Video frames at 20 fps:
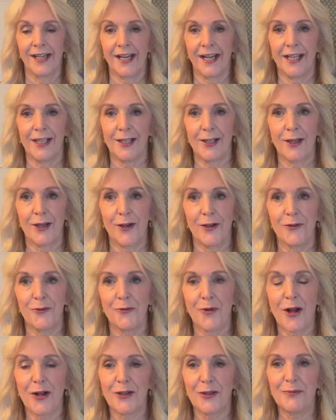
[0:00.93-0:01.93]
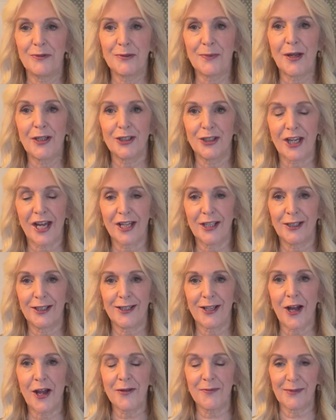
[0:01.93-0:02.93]
Hello, welcome to my
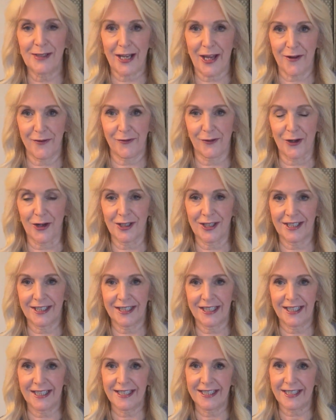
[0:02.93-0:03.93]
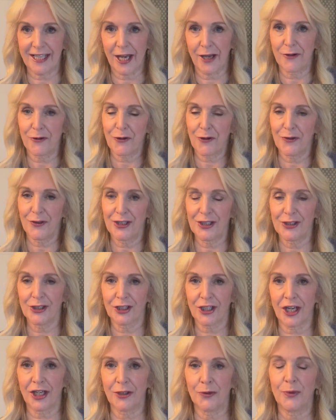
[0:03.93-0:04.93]
channel. I'm Claire Francis, and on this
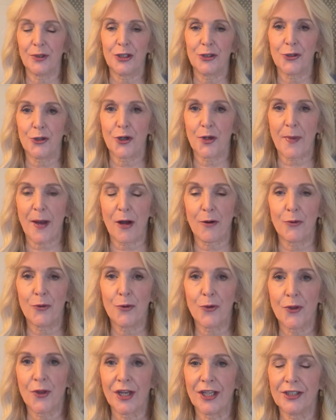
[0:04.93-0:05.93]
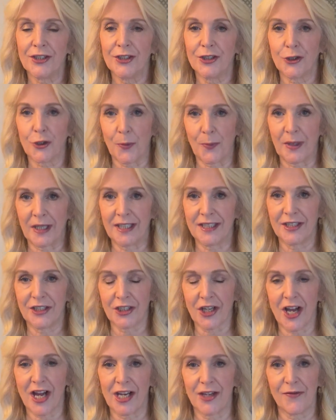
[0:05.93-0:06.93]
channel we talk about all things shopping,
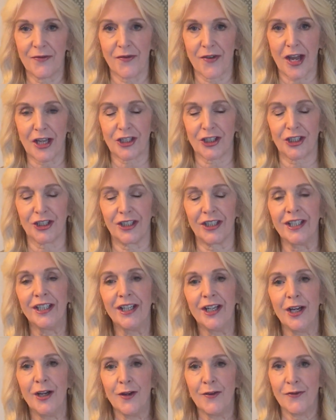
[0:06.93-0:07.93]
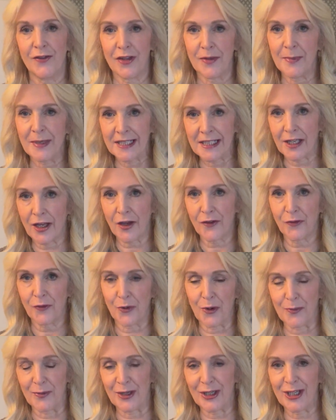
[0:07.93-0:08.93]
style and fashion for the midlife
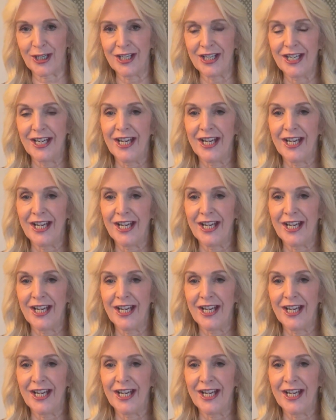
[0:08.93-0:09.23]
woman.